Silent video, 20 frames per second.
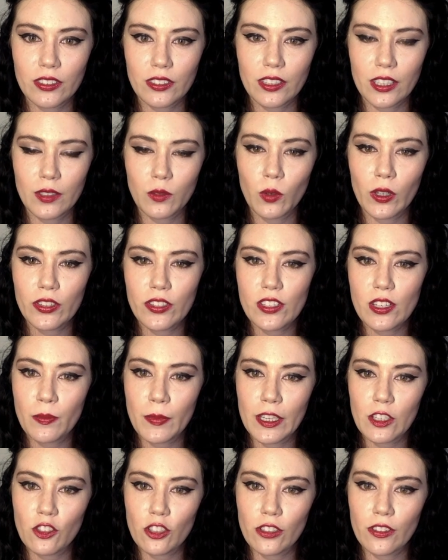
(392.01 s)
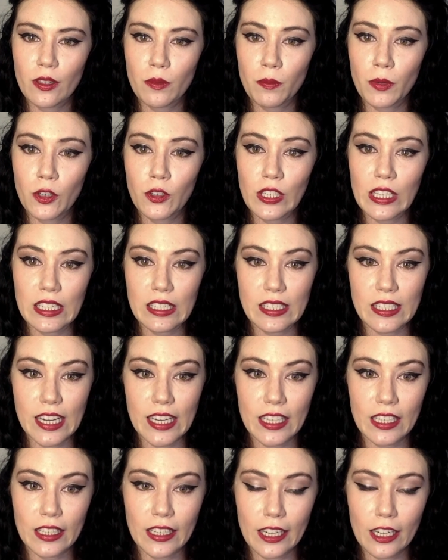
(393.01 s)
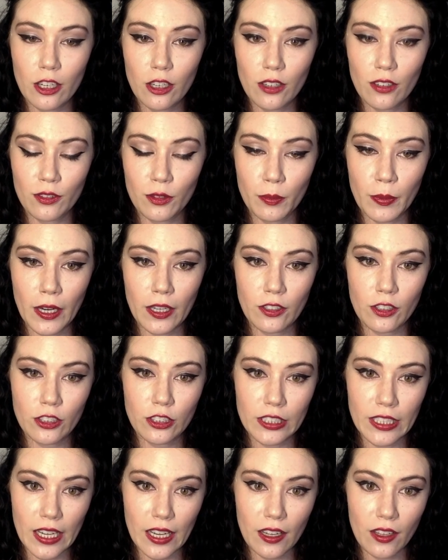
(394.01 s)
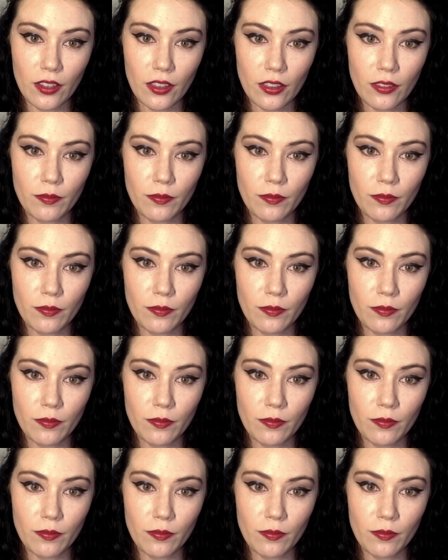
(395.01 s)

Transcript: and wants to make sure that Bodie is taken care of upon her death.